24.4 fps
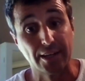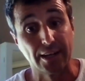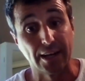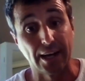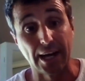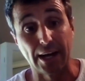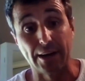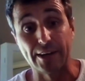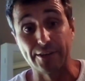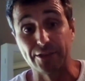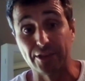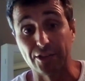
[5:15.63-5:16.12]

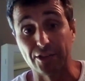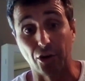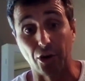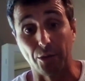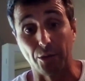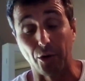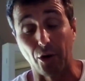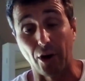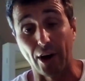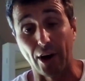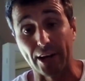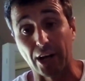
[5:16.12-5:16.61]
Every
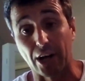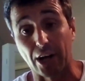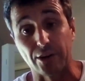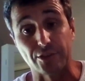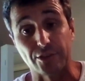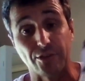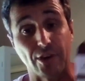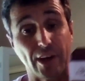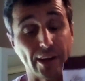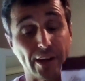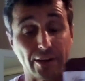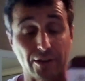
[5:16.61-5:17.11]
time I go and
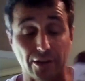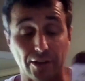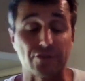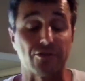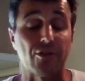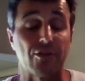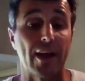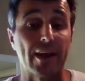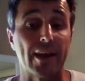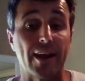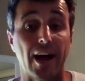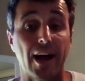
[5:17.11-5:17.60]
train, and I
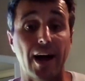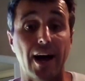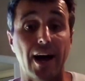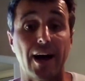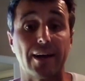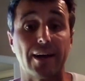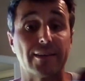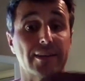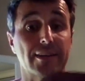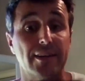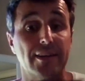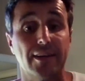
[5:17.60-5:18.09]
train
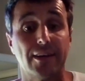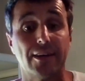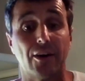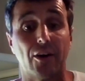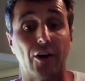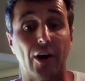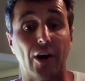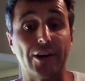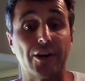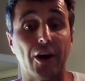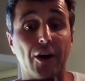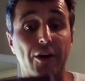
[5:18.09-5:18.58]
hard,
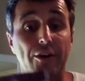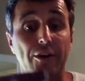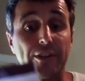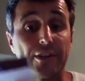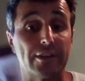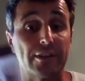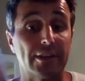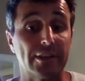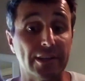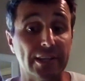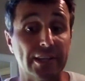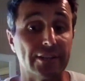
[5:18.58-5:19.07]
I know that
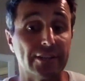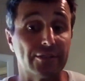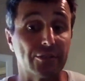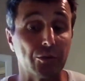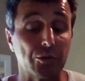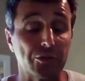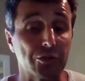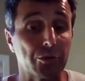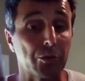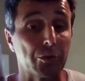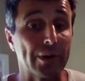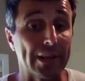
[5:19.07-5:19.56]
it's
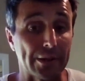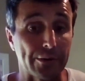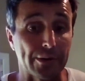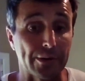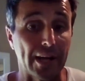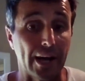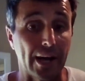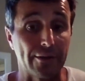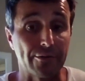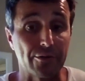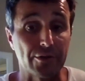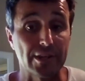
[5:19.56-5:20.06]
all about
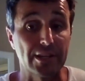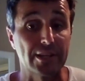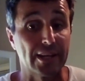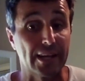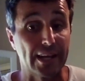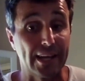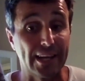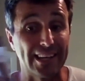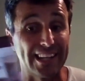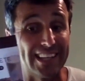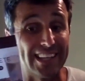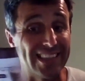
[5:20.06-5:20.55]
recovery,
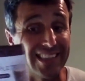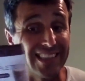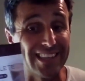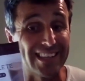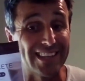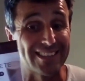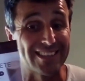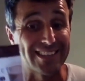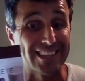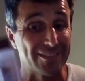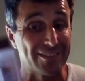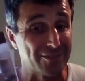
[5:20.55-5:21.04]
and in
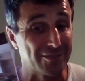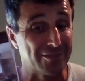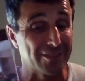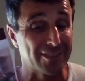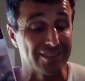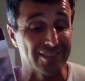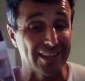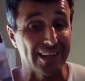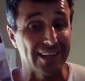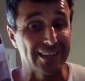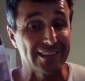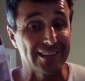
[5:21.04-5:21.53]
this gives you
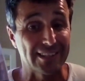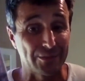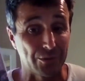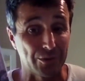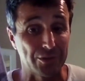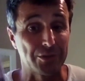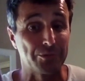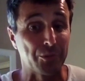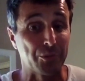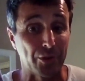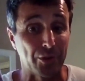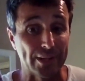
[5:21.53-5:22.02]
exactly what
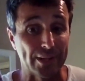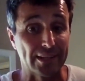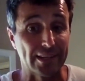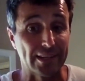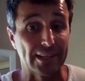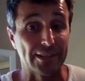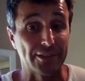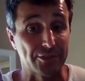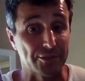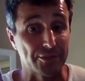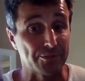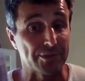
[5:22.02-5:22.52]
your body
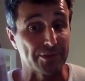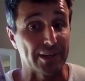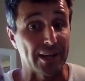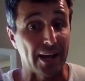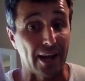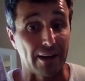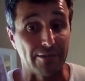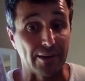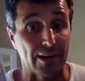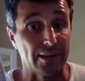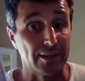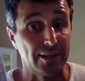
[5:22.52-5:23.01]
needs to
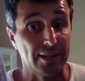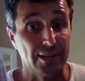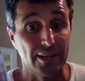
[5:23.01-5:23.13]
recover.